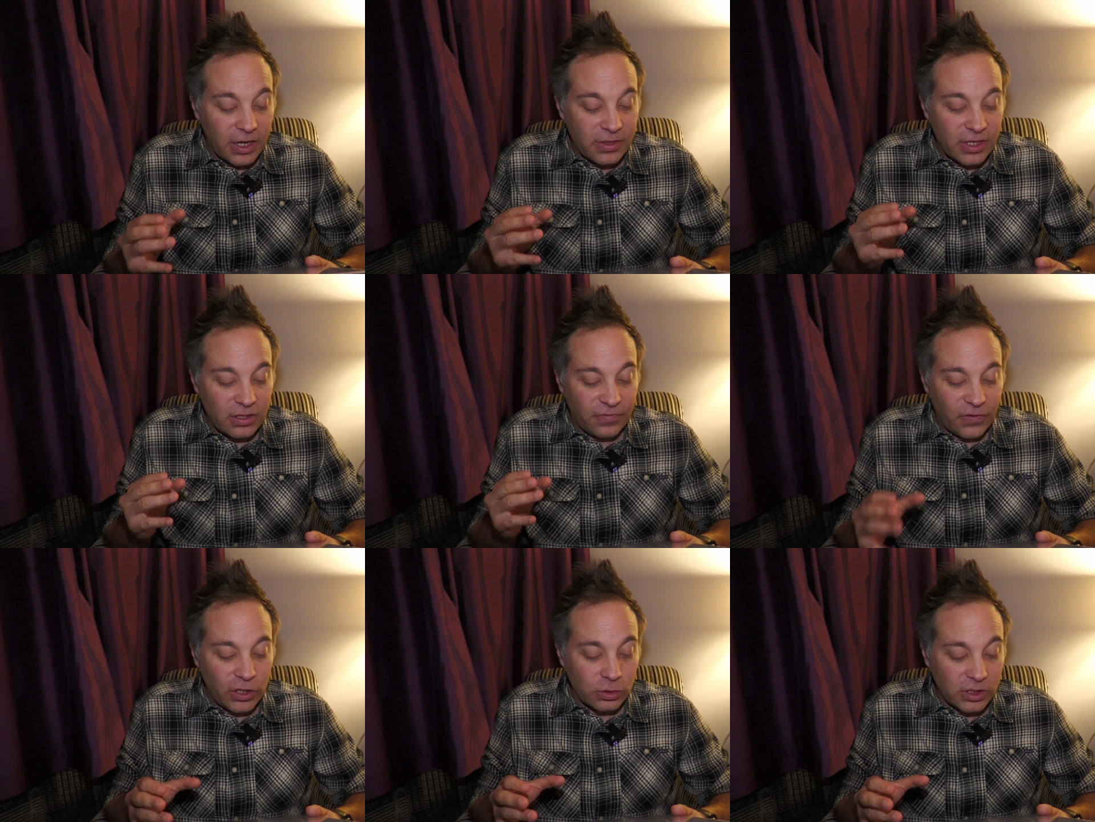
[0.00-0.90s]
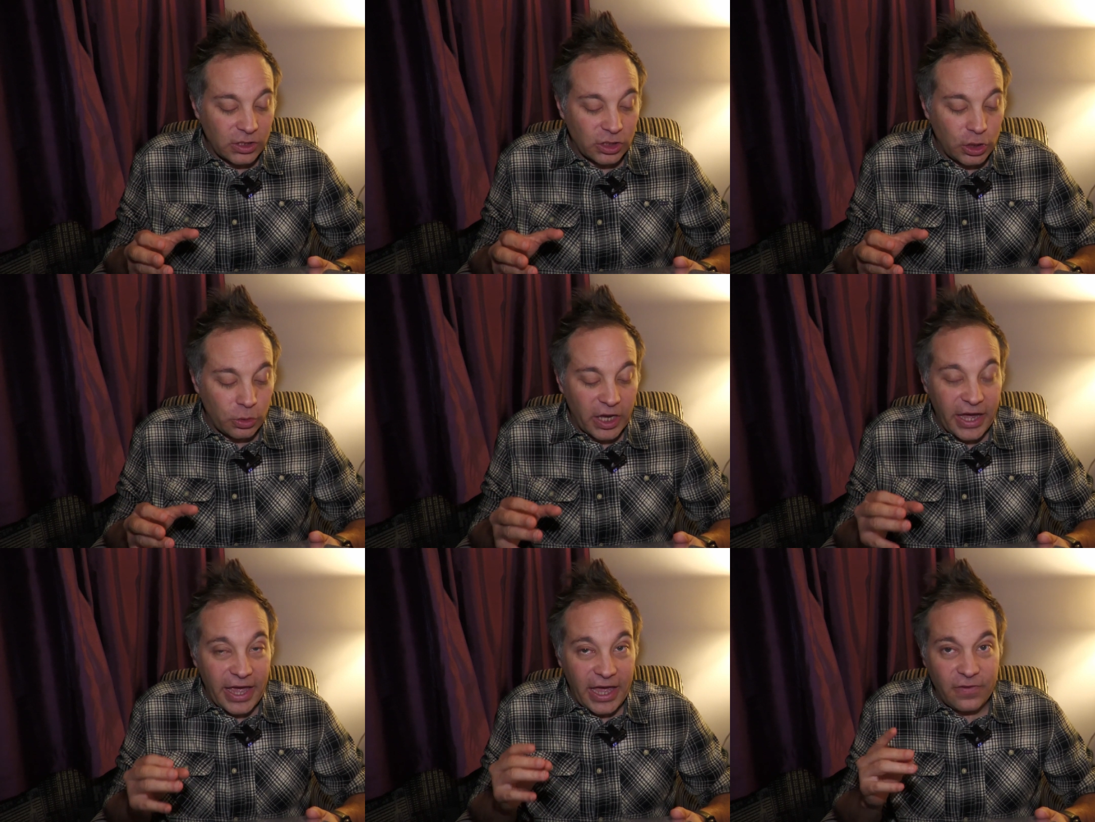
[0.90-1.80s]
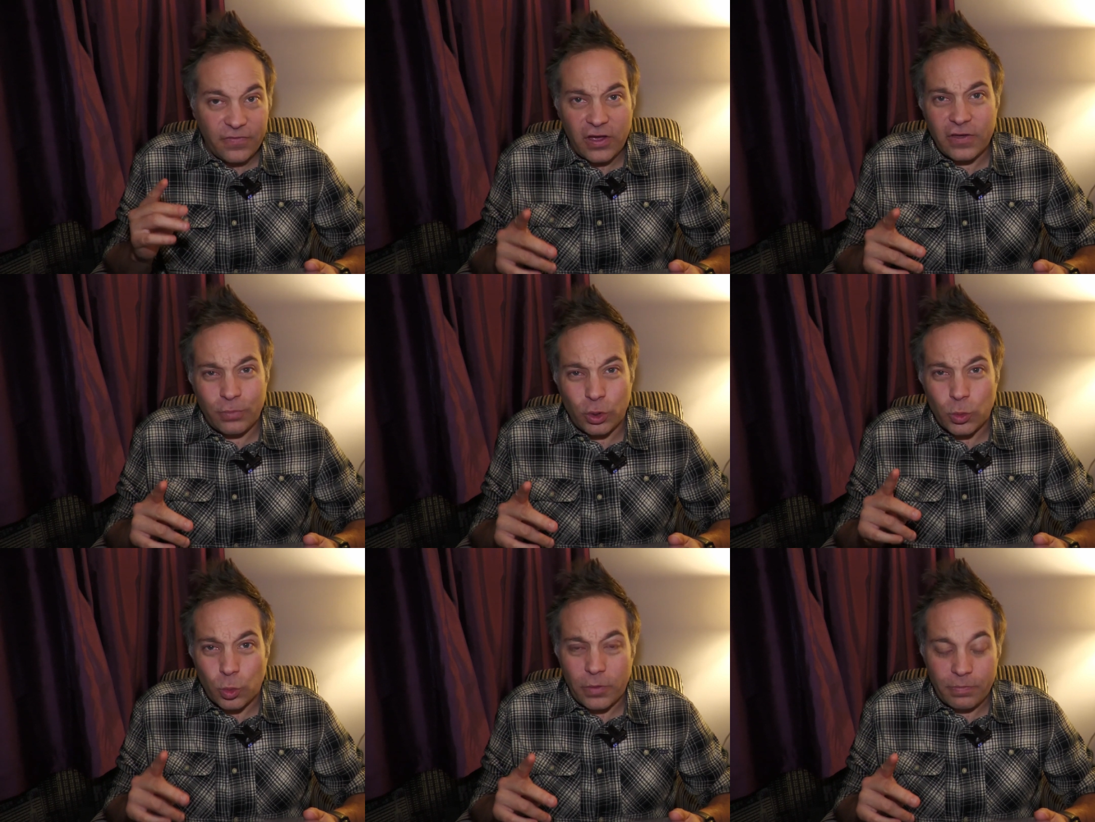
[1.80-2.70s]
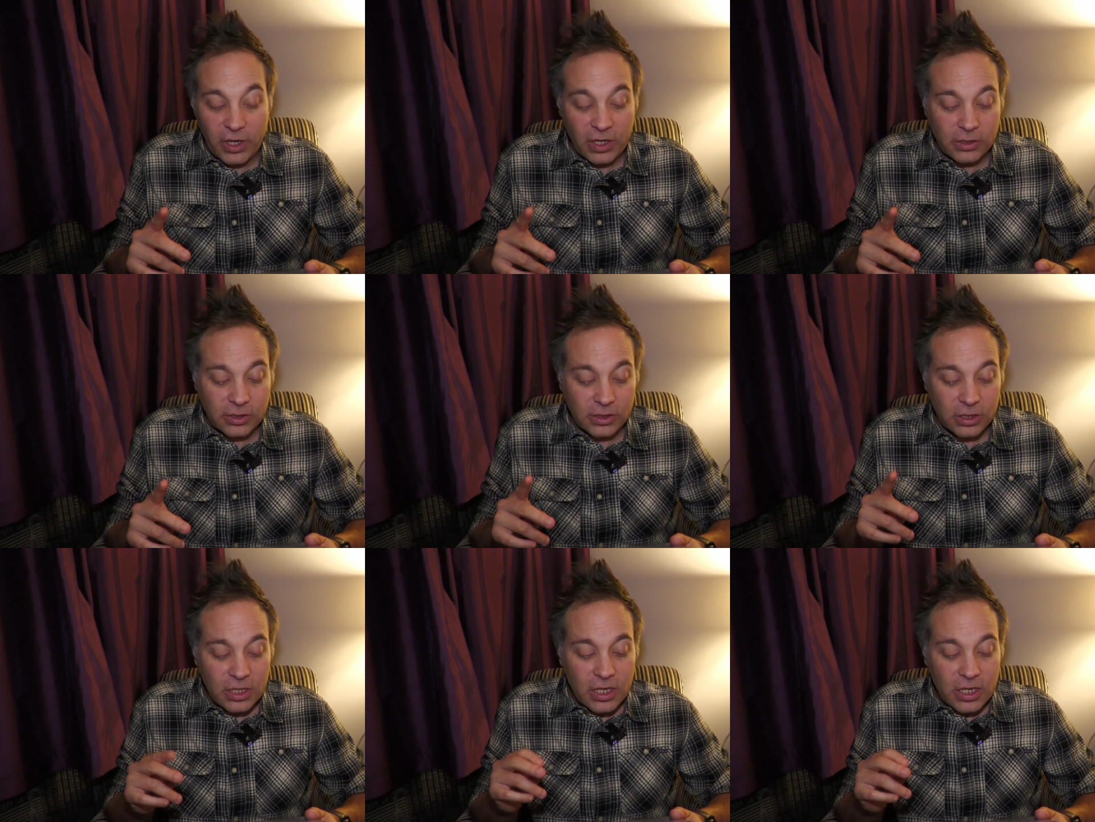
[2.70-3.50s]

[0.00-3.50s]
And then the final disc, you get a 5.1 mix,